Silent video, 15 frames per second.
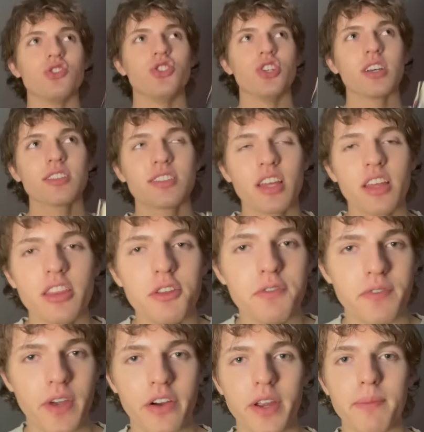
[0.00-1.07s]
Just the
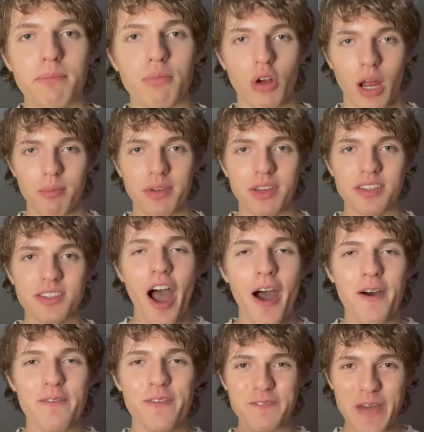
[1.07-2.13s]
very premise
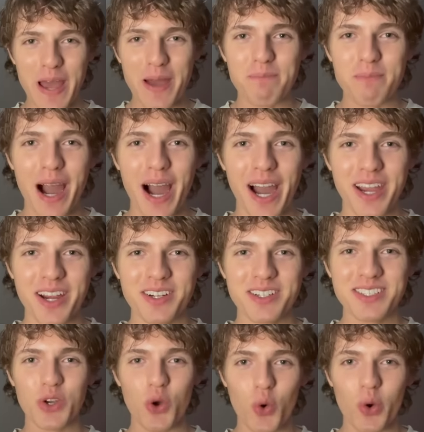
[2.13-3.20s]
of
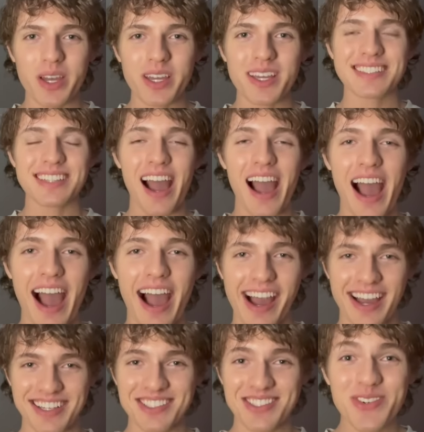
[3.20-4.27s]
vampires going to
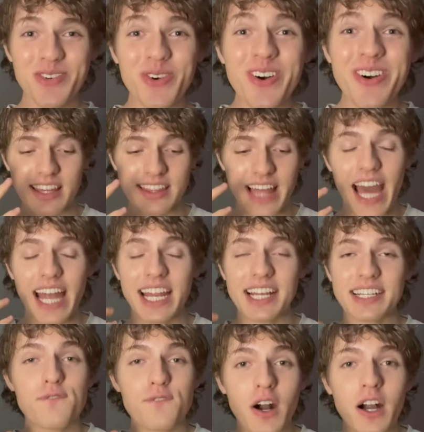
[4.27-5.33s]
high school? That
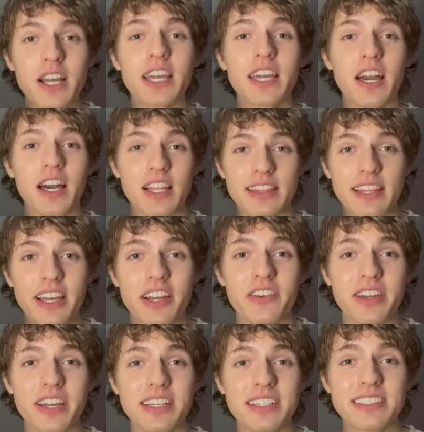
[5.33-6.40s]
is fucking
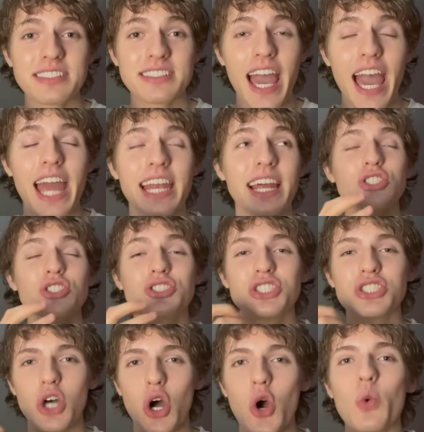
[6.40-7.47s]
hilarious and
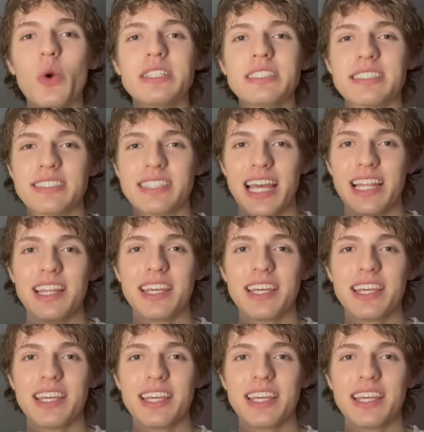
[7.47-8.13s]
so insanely